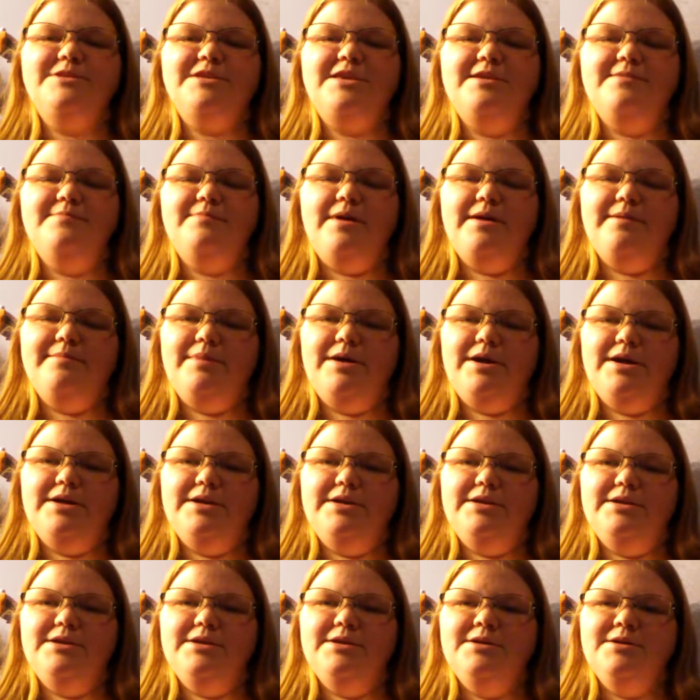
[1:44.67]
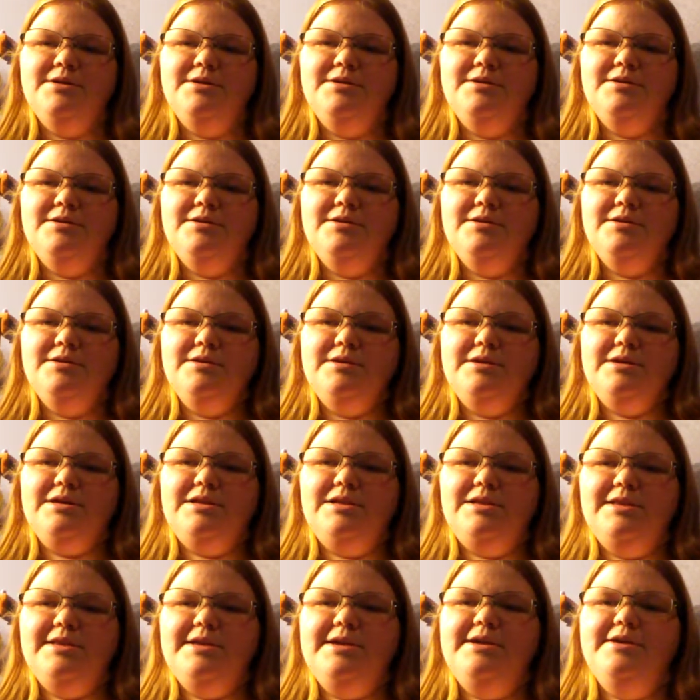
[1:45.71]
keep my mind
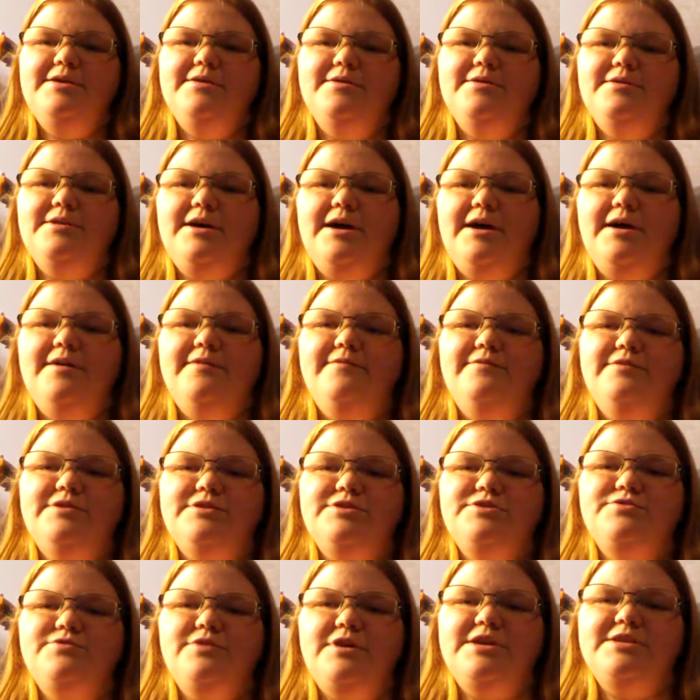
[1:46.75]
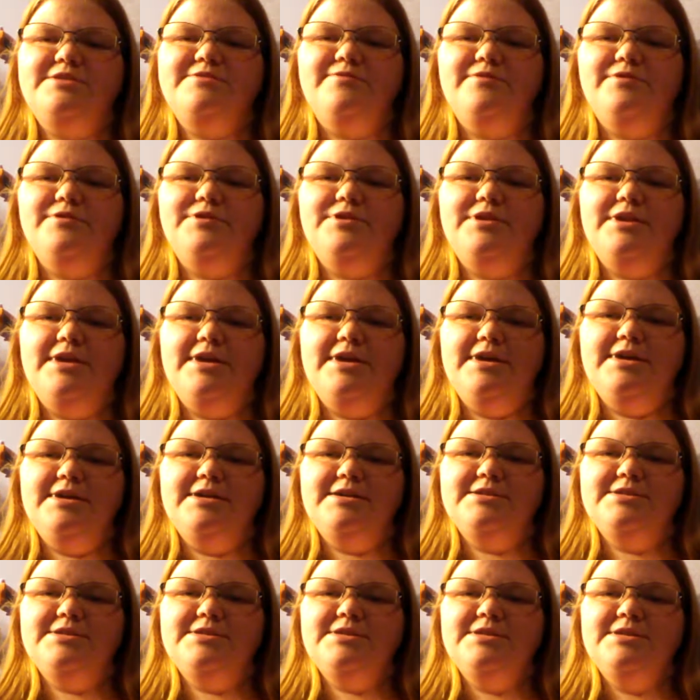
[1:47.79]
cleared of the stressful
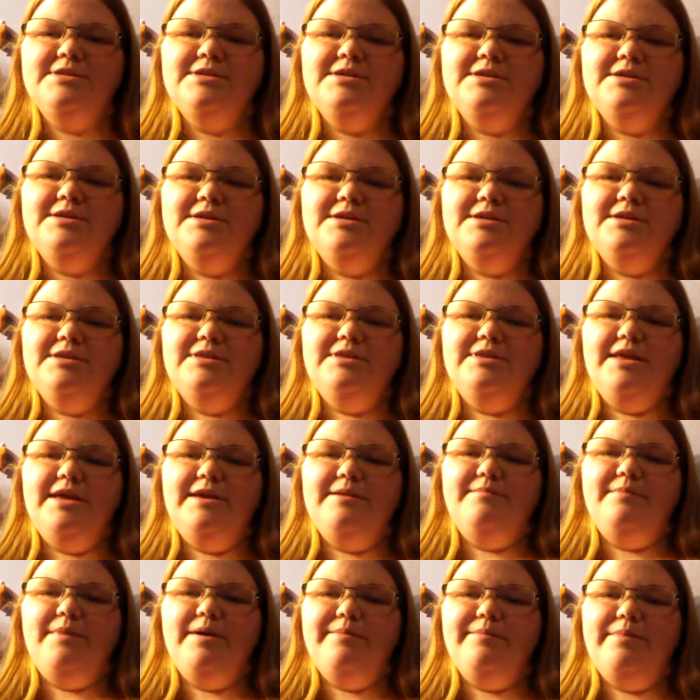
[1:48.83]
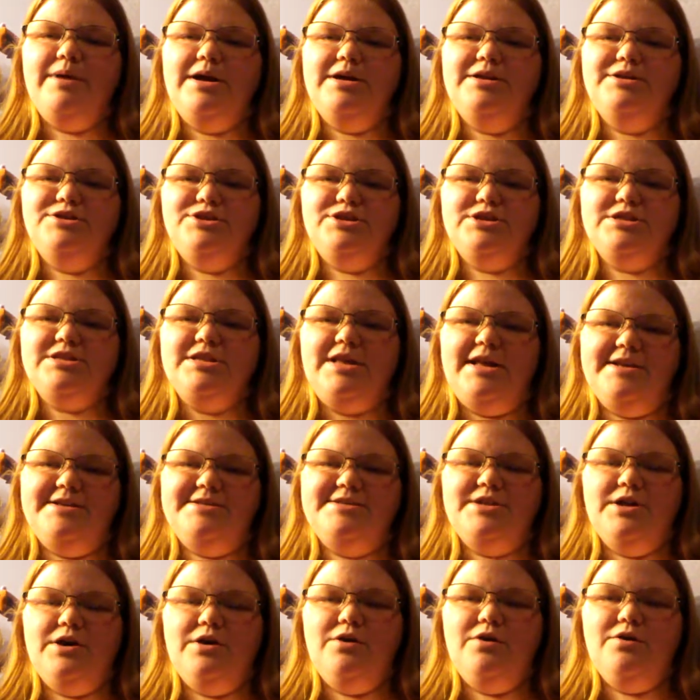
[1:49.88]
things that my mind just
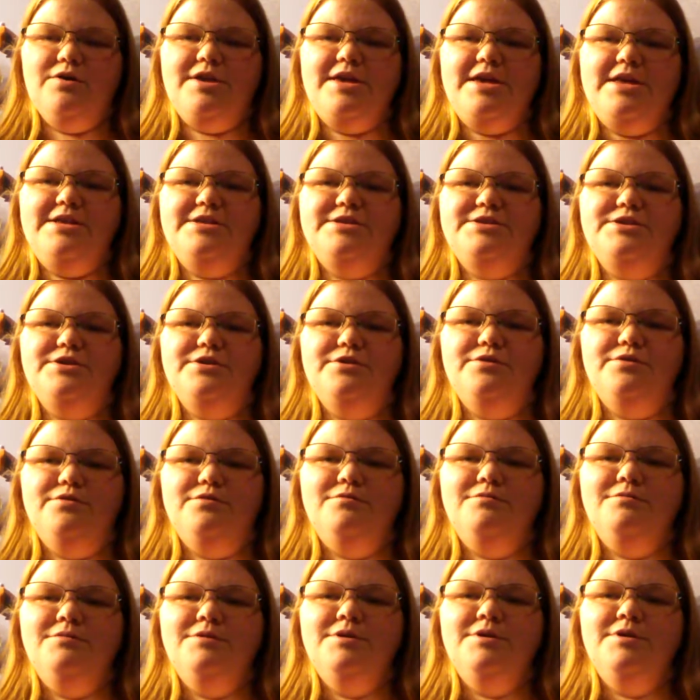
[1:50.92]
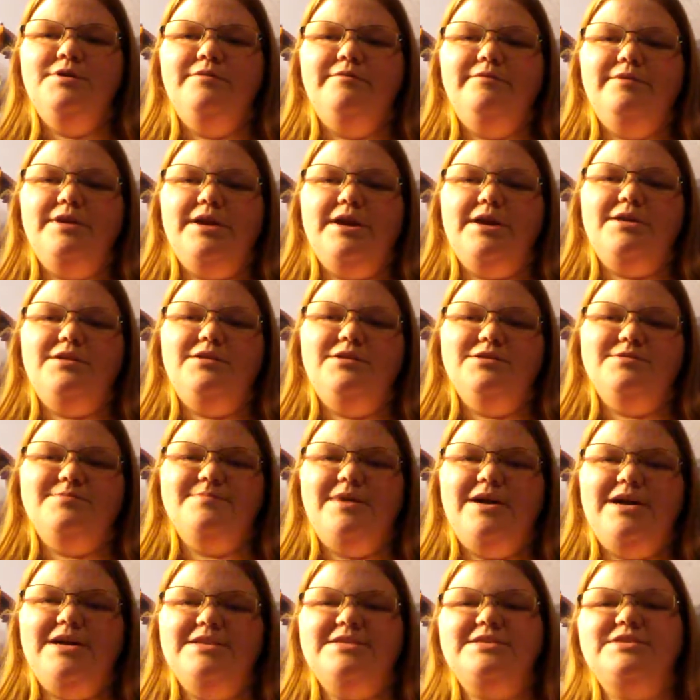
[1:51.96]
likes to hook into when I close
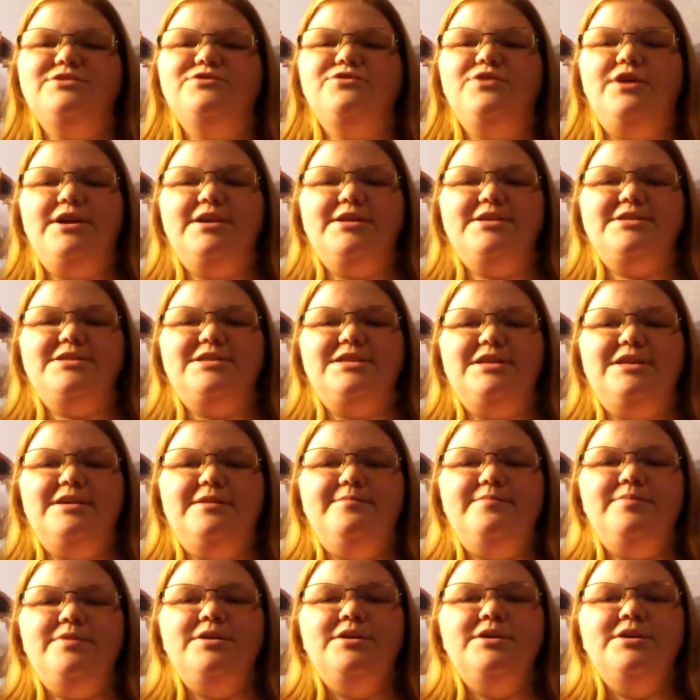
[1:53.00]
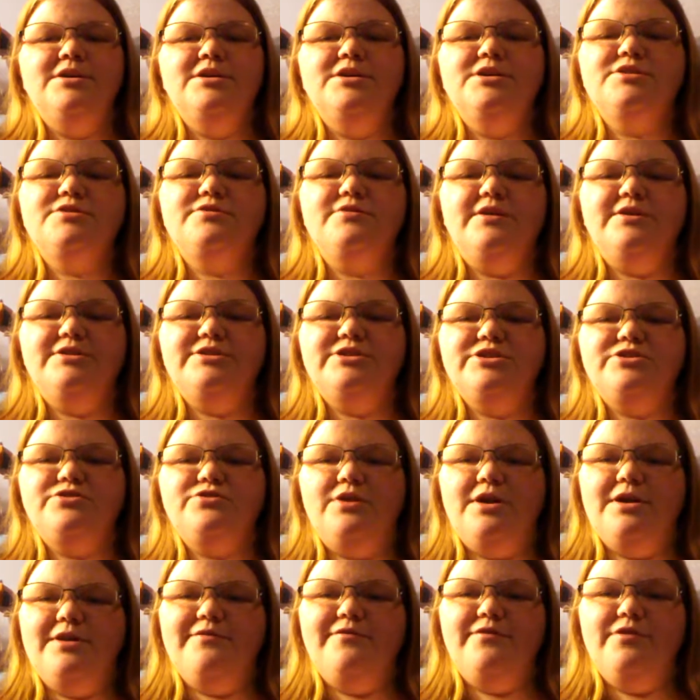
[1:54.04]
my eyes and try to sleep. So I just
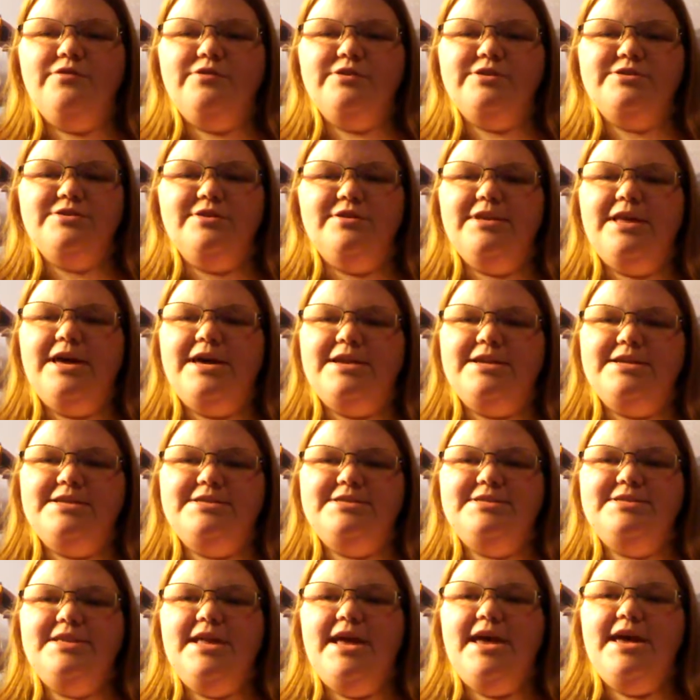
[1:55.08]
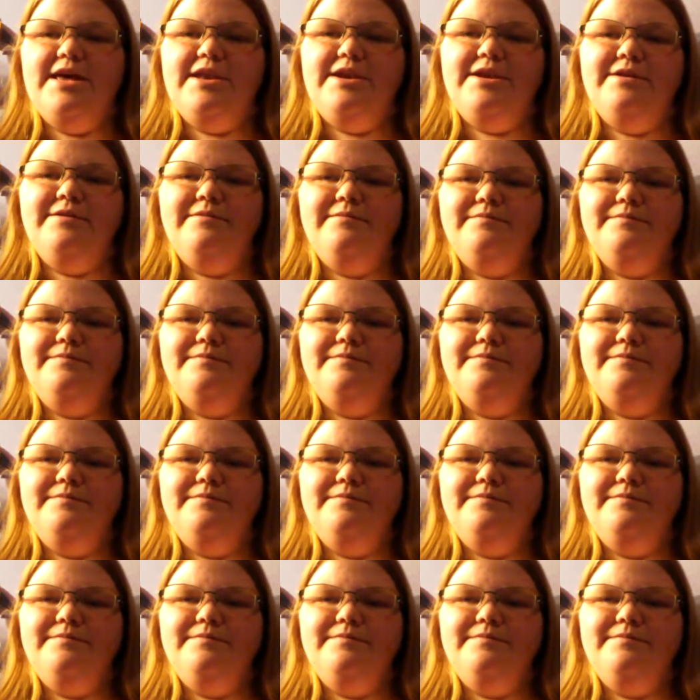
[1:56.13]
try to focus on that instead.